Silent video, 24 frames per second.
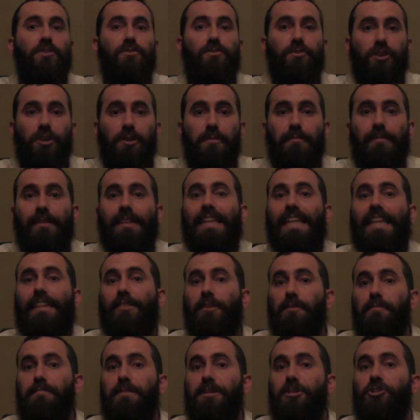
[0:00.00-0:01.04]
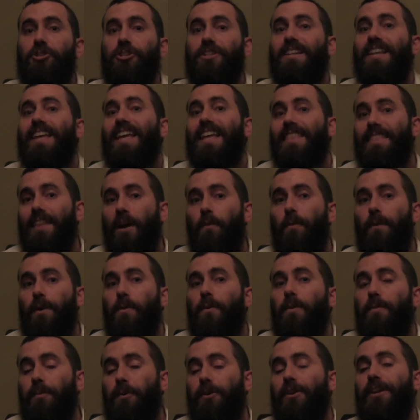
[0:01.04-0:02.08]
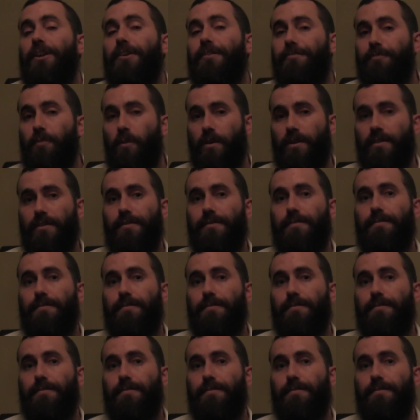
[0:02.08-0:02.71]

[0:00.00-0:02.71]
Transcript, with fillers: to complete the mission that we were put here for.